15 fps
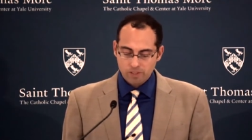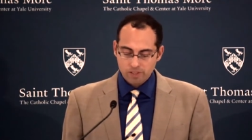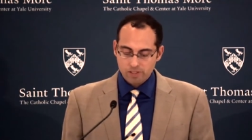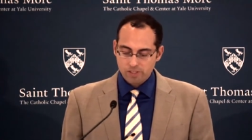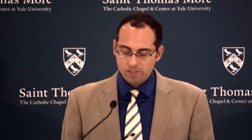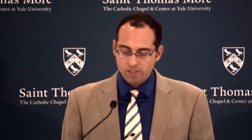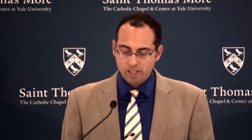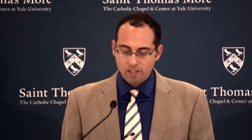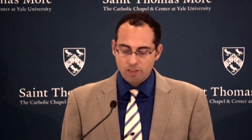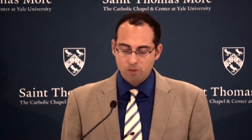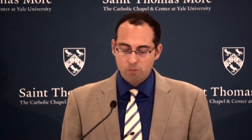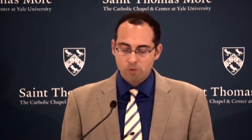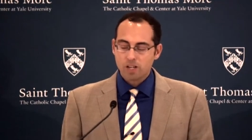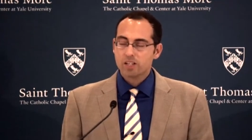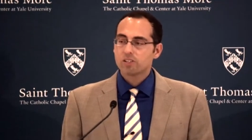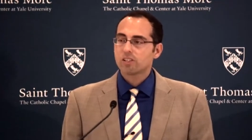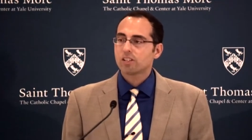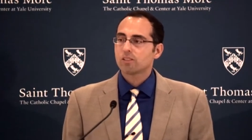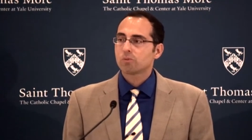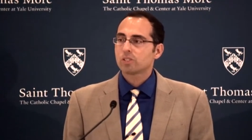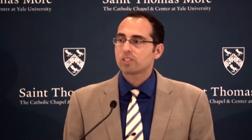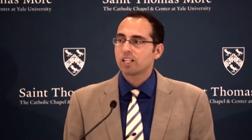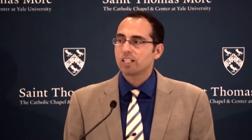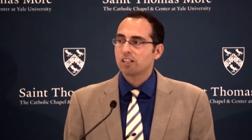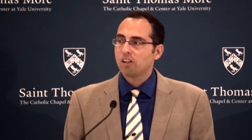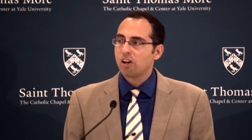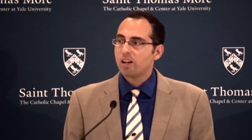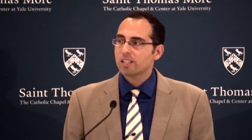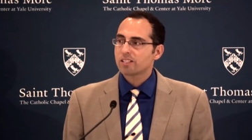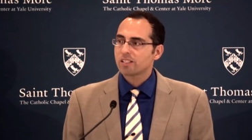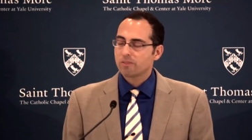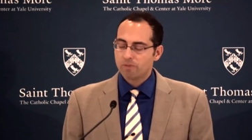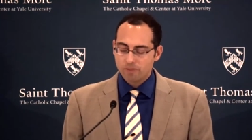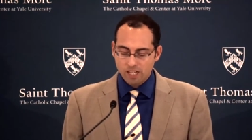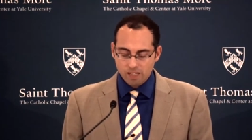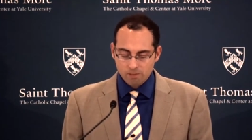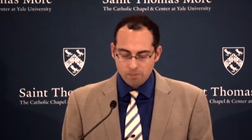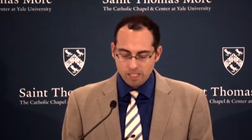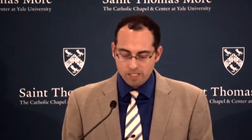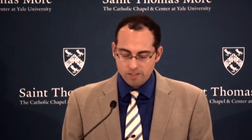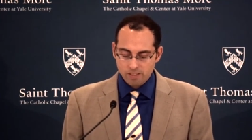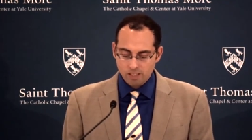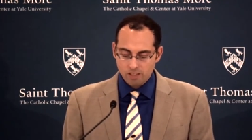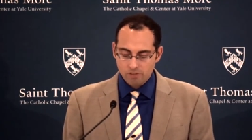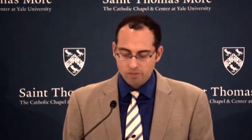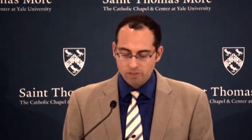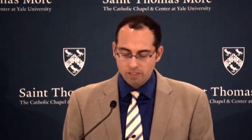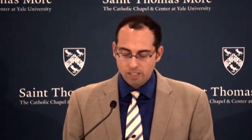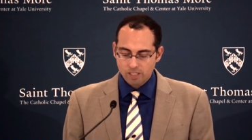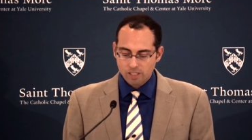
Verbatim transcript: This is the Russia in which I lost and found myself